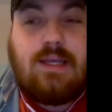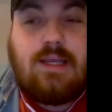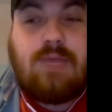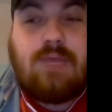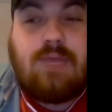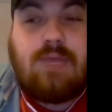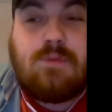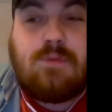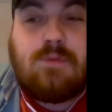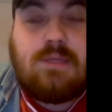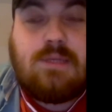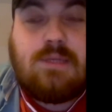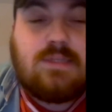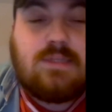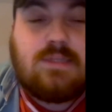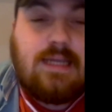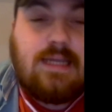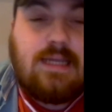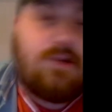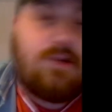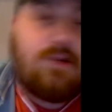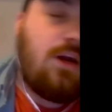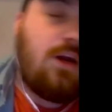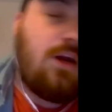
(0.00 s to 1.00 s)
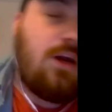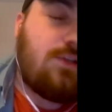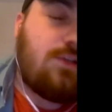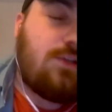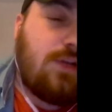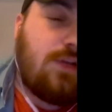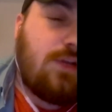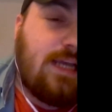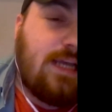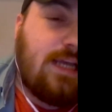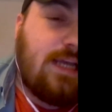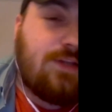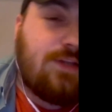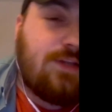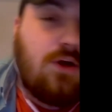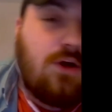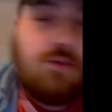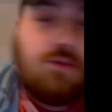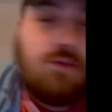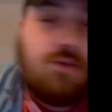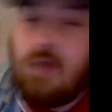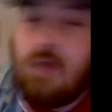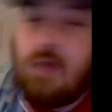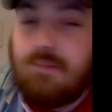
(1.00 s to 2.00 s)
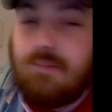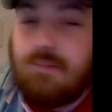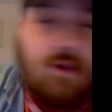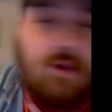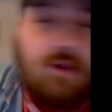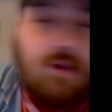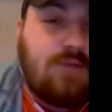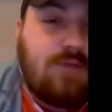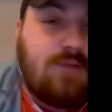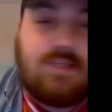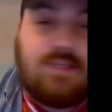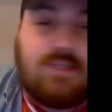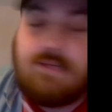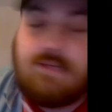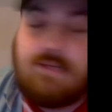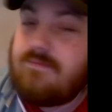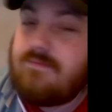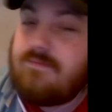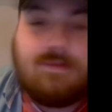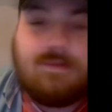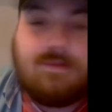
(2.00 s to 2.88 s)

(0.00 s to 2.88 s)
everybody was like, "Oh, he's gonna get out grapple and everything."